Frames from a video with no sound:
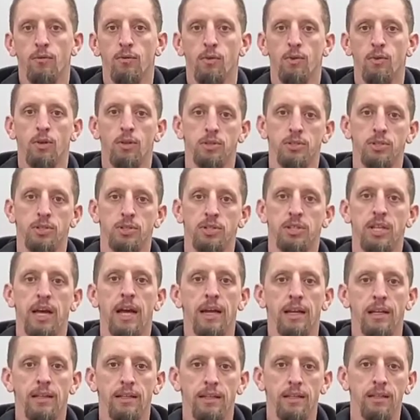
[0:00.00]
overall
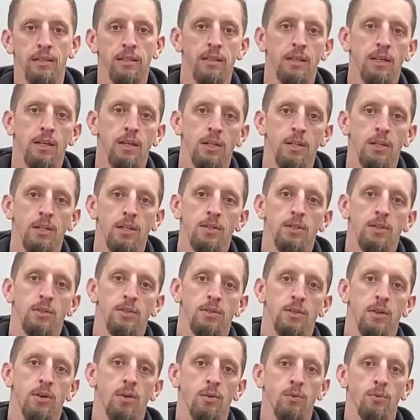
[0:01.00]
styling.
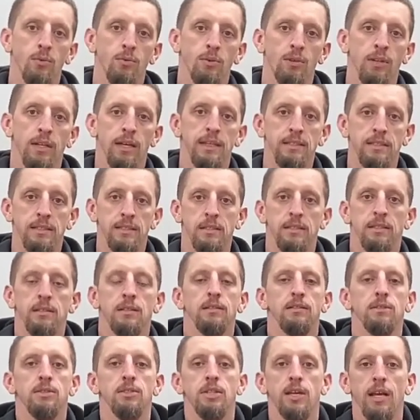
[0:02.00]
So let's
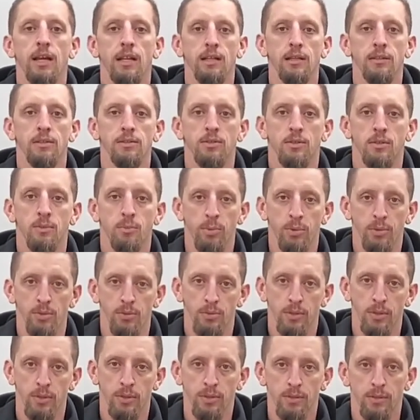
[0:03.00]
challenge the
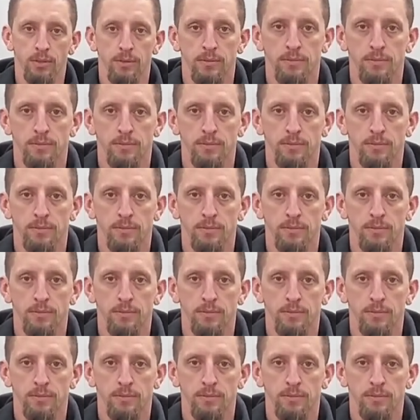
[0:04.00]
build.